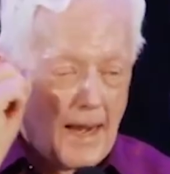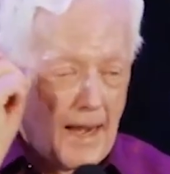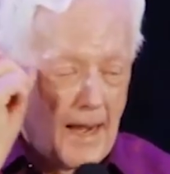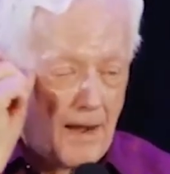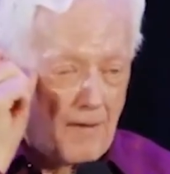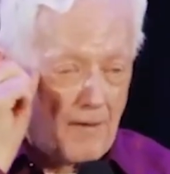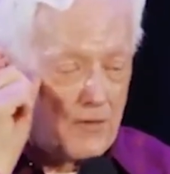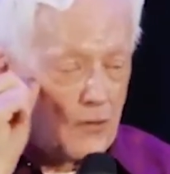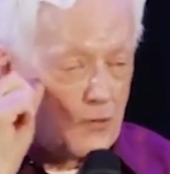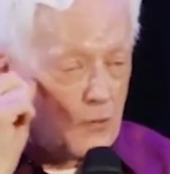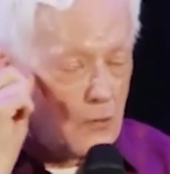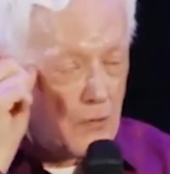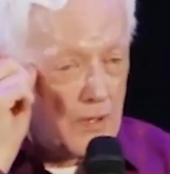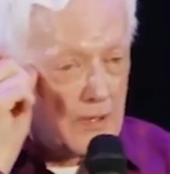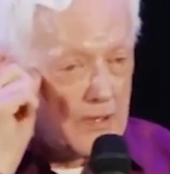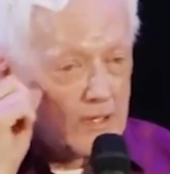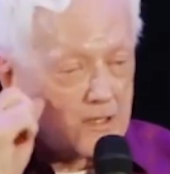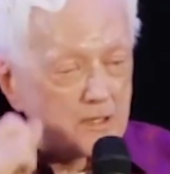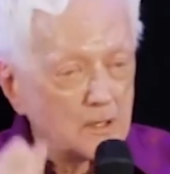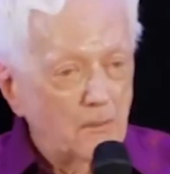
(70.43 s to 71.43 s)
After
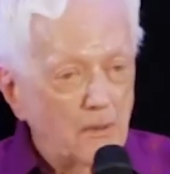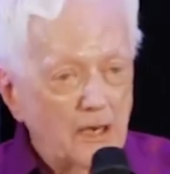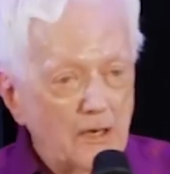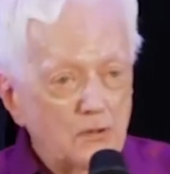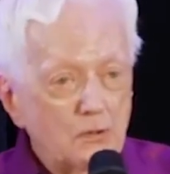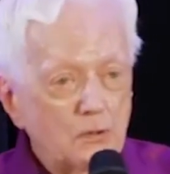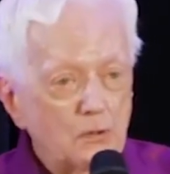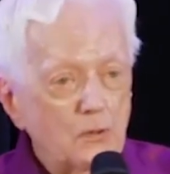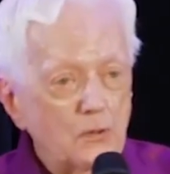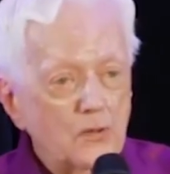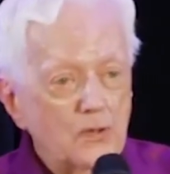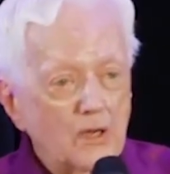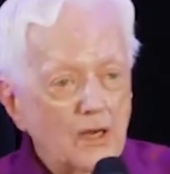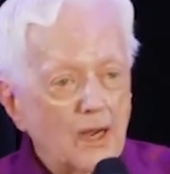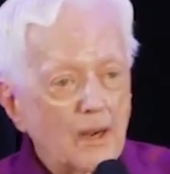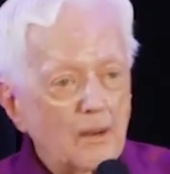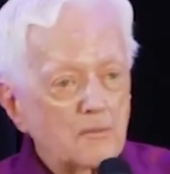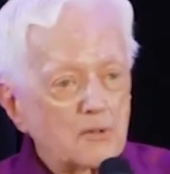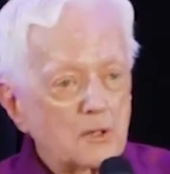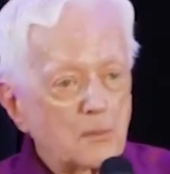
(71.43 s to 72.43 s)
doing this about 2
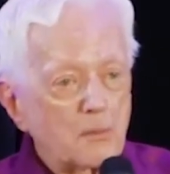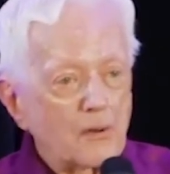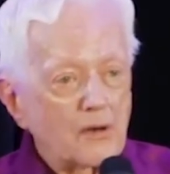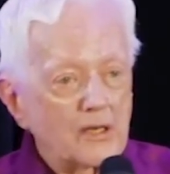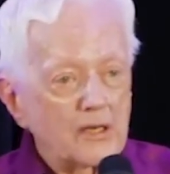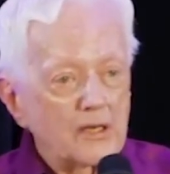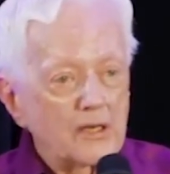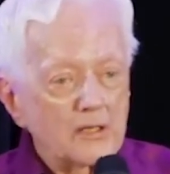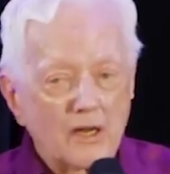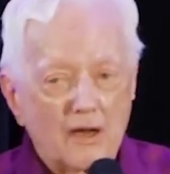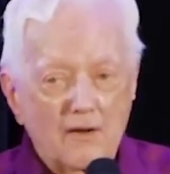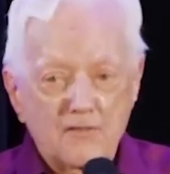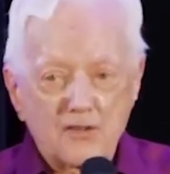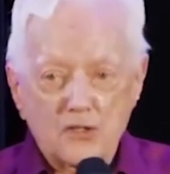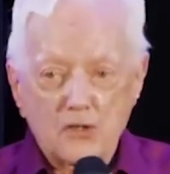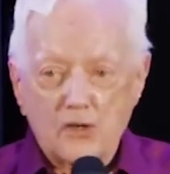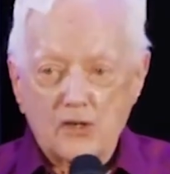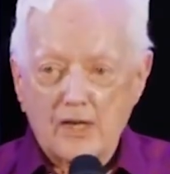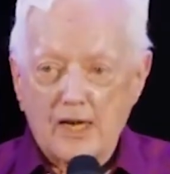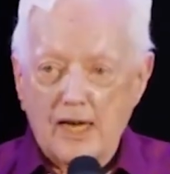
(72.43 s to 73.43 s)
times, a police
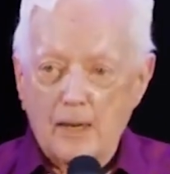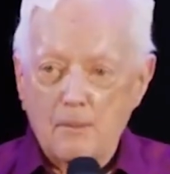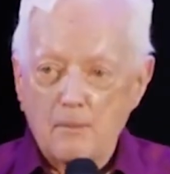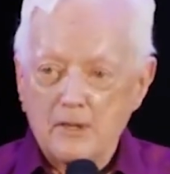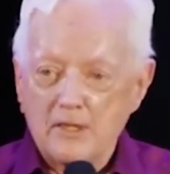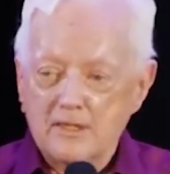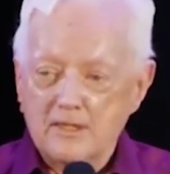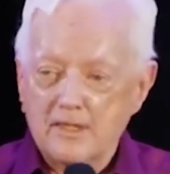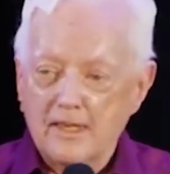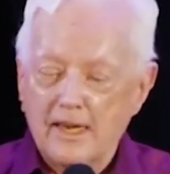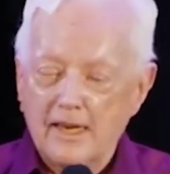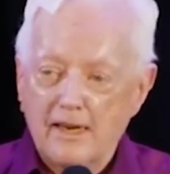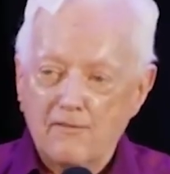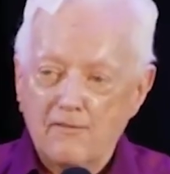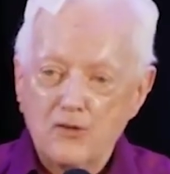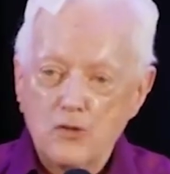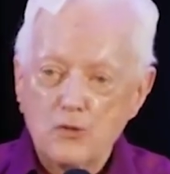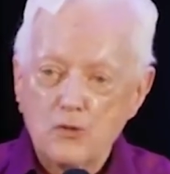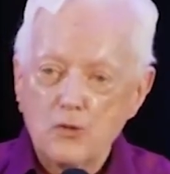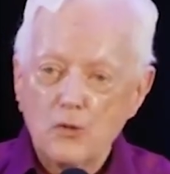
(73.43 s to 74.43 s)
officer came and said,
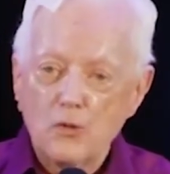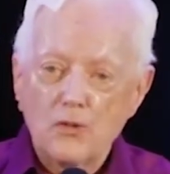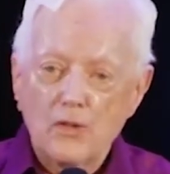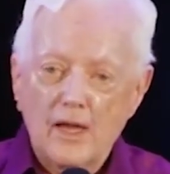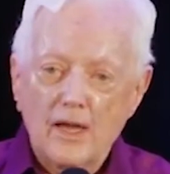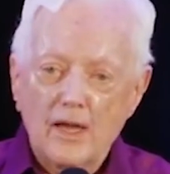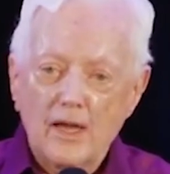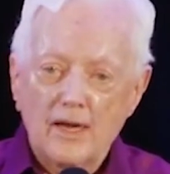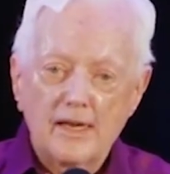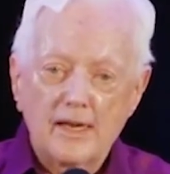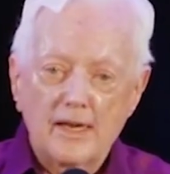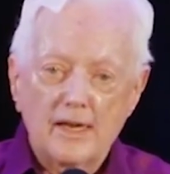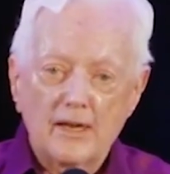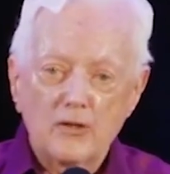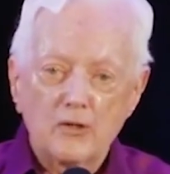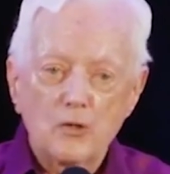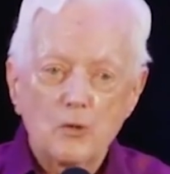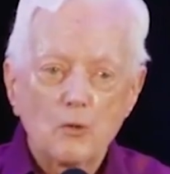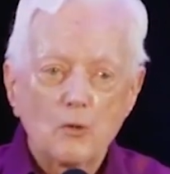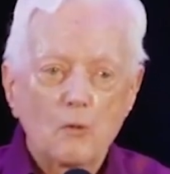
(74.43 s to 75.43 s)
"If you do that
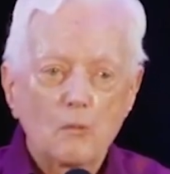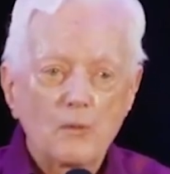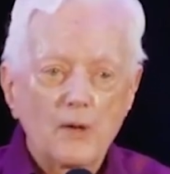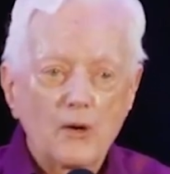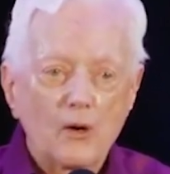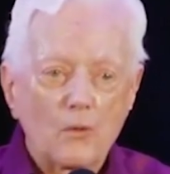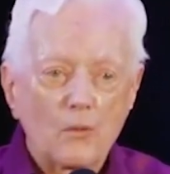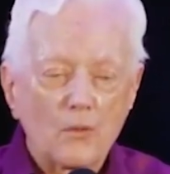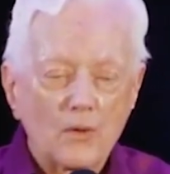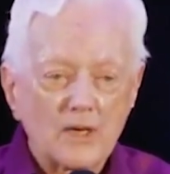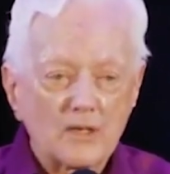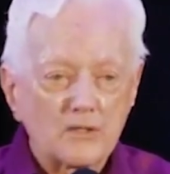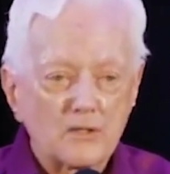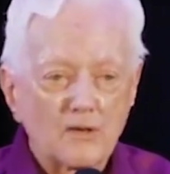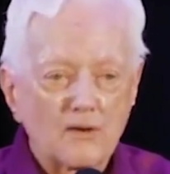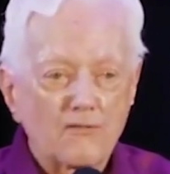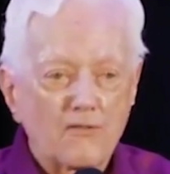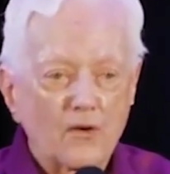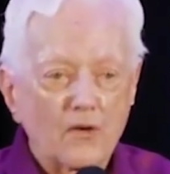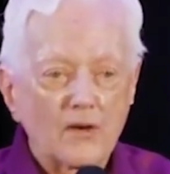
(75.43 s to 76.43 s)
again, you will be
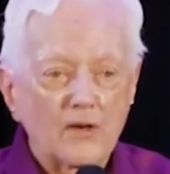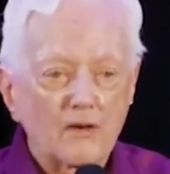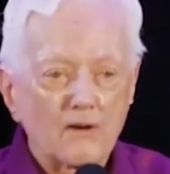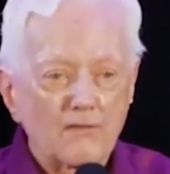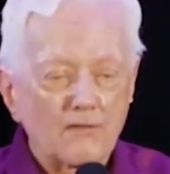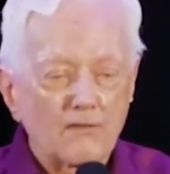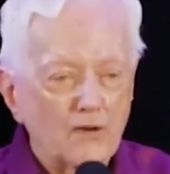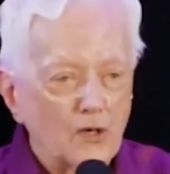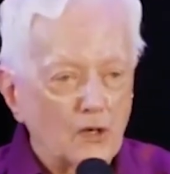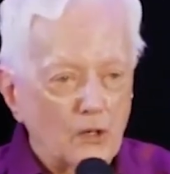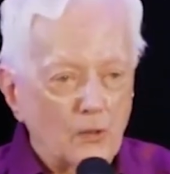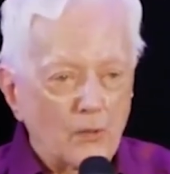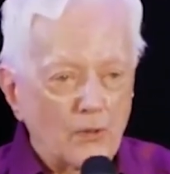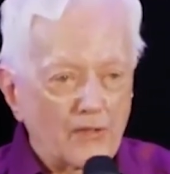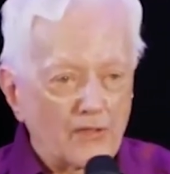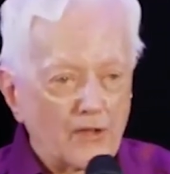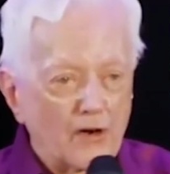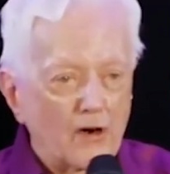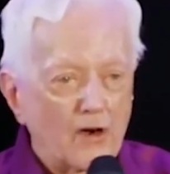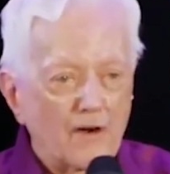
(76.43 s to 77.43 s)
arrested for interfering
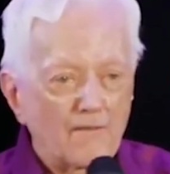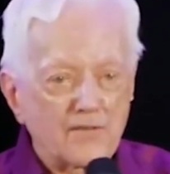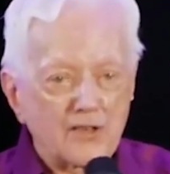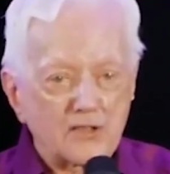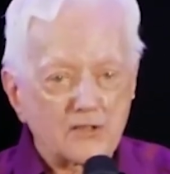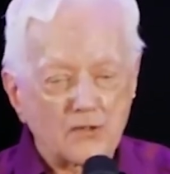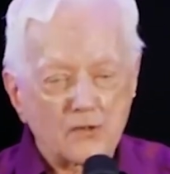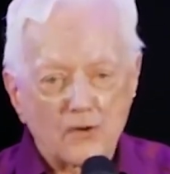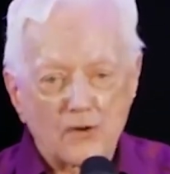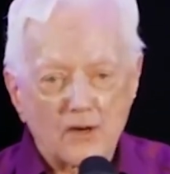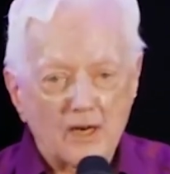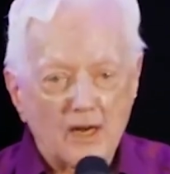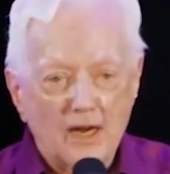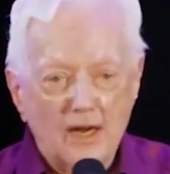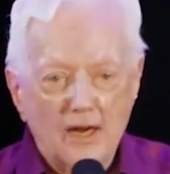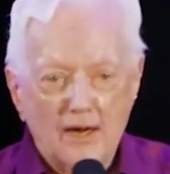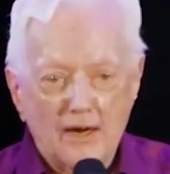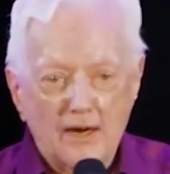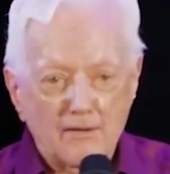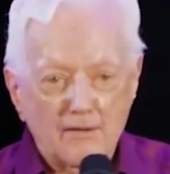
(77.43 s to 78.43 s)
with an officer in
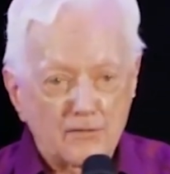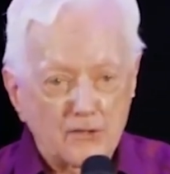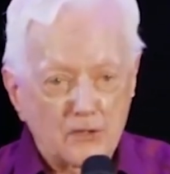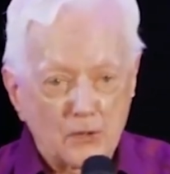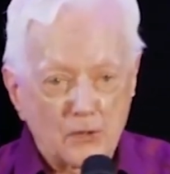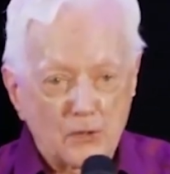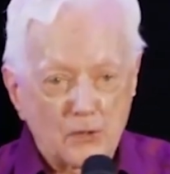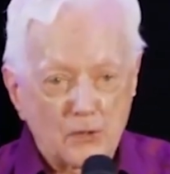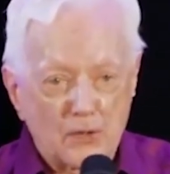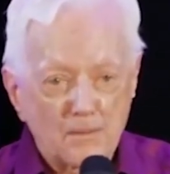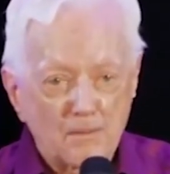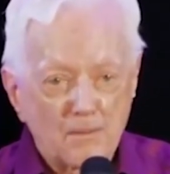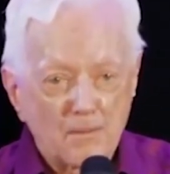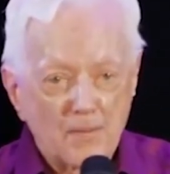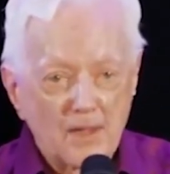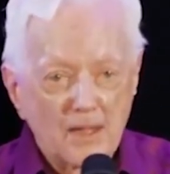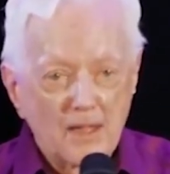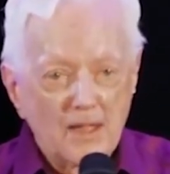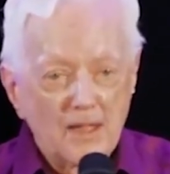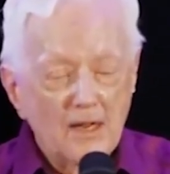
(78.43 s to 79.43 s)
the line of duty."